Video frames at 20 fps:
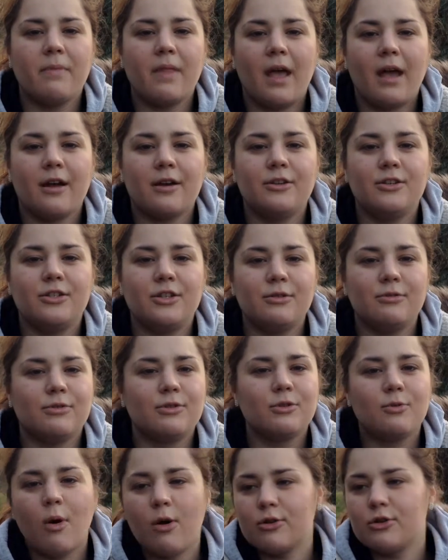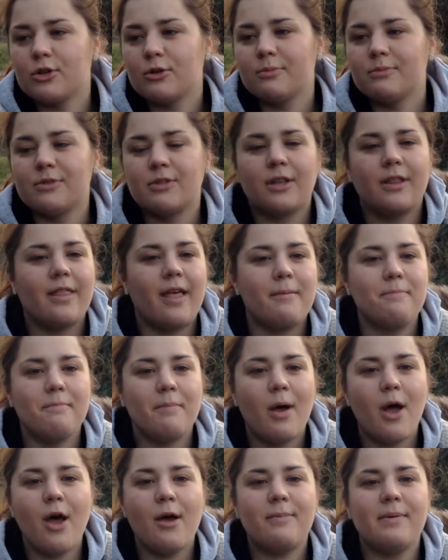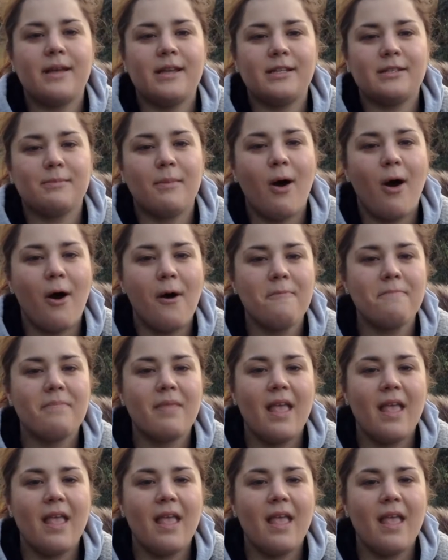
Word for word: I can do squat jumps and then burpees more.